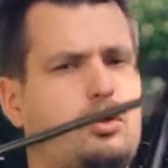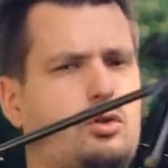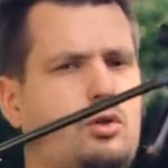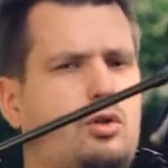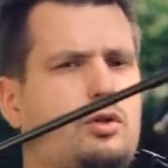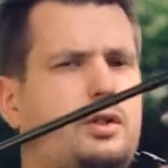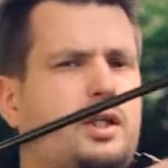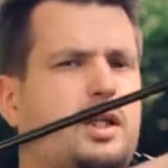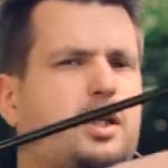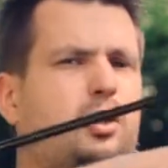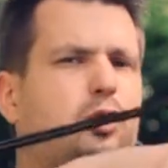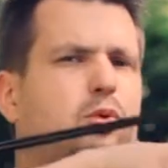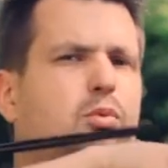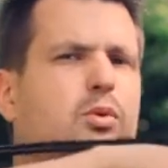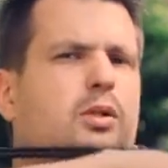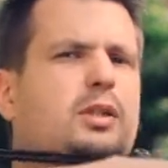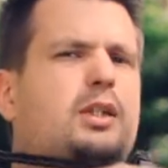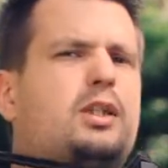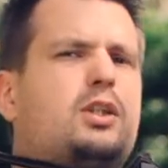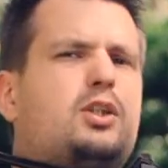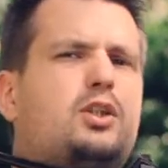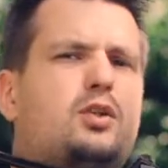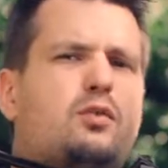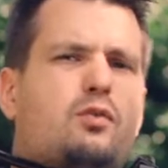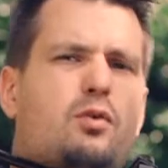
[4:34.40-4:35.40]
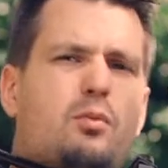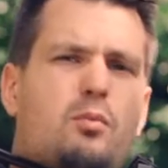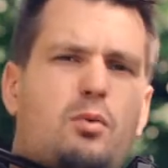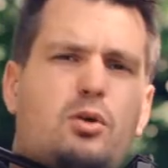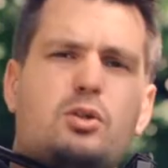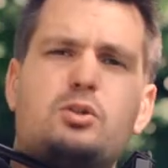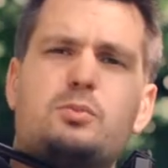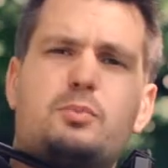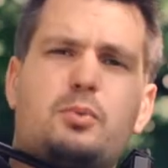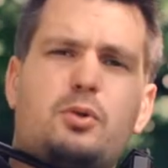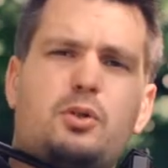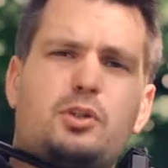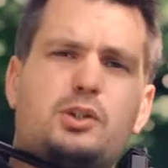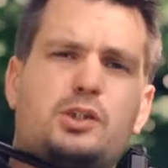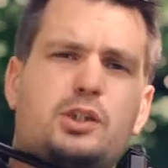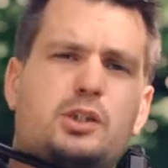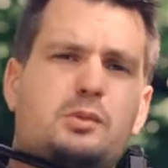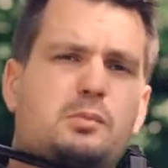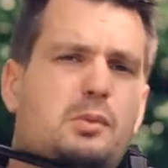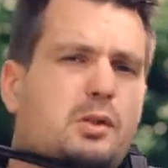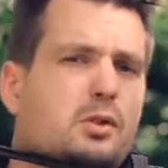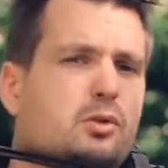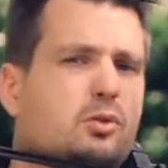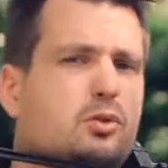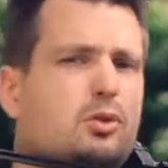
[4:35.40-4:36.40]
Not that you will need to for most
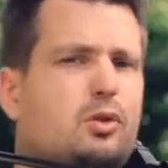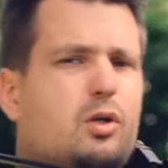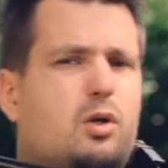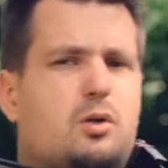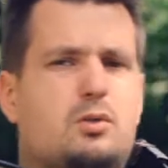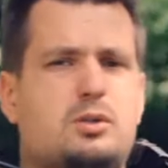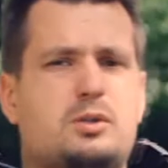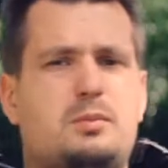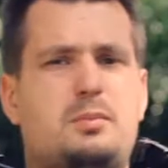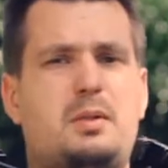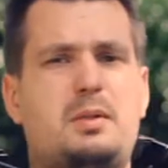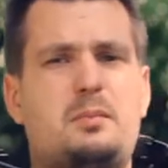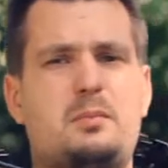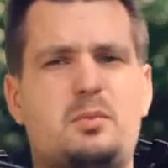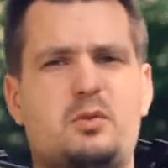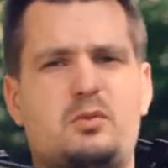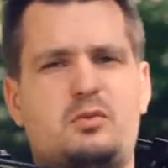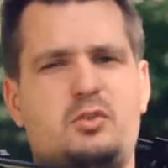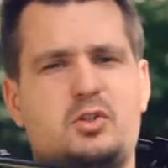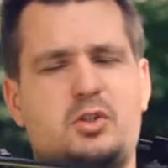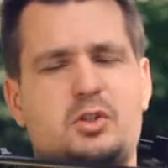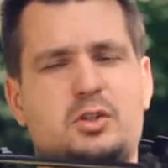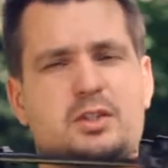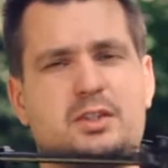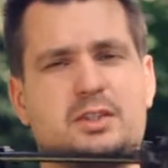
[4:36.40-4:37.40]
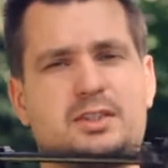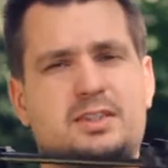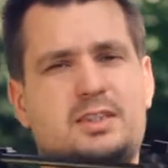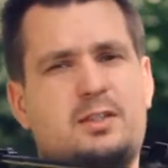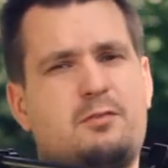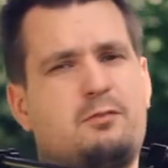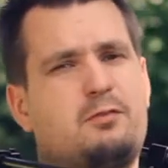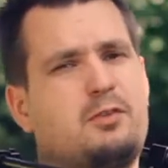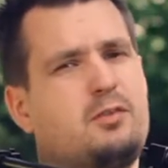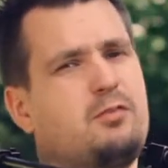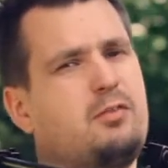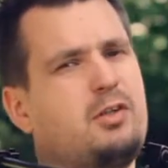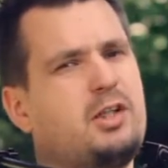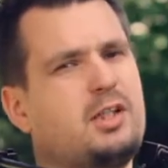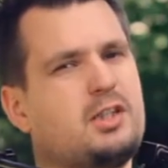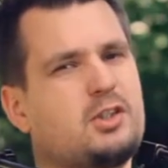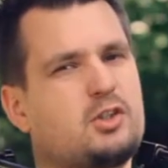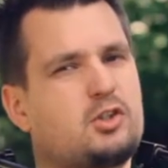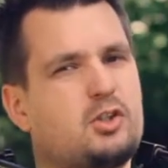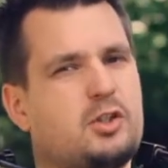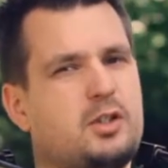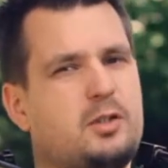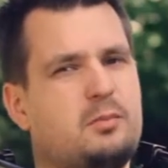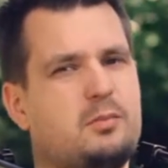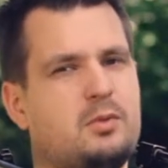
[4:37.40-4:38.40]
projects, but who knows, maybe if you're shooting something very
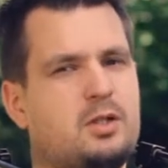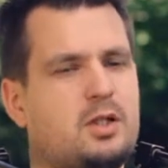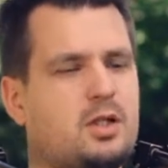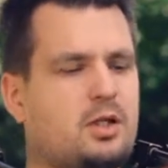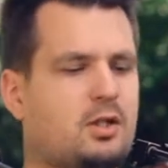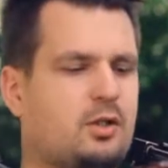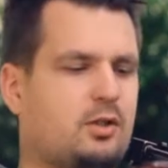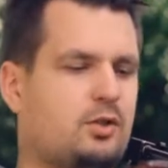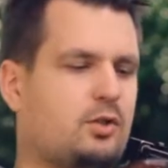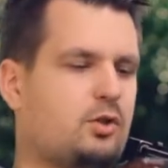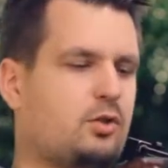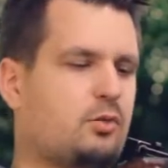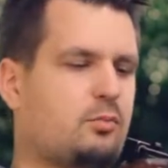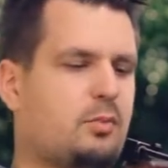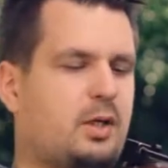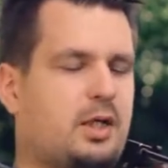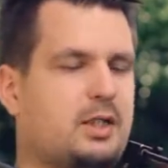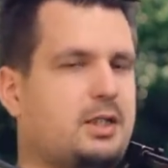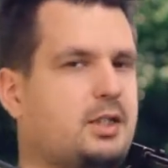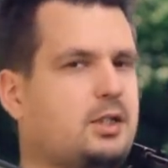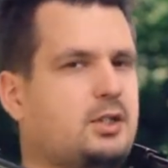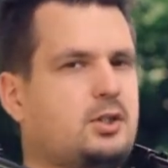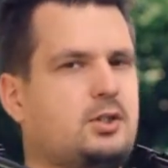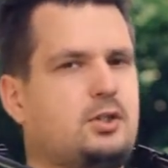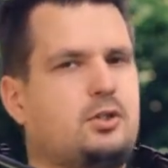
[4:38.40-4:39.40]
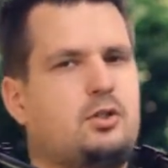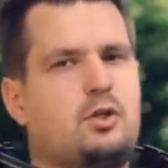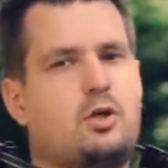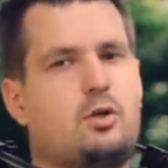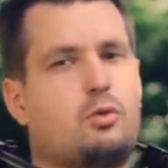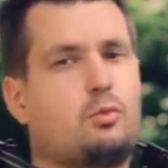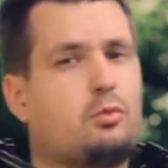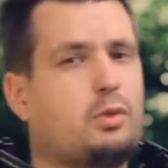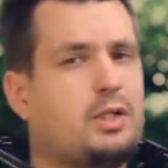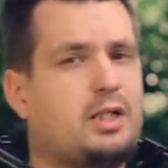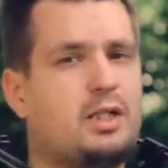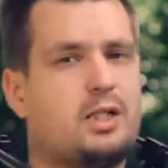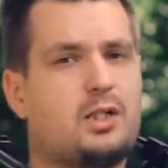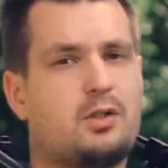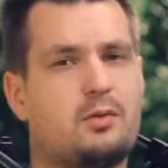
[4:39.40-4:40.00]
extreme, you might need to go really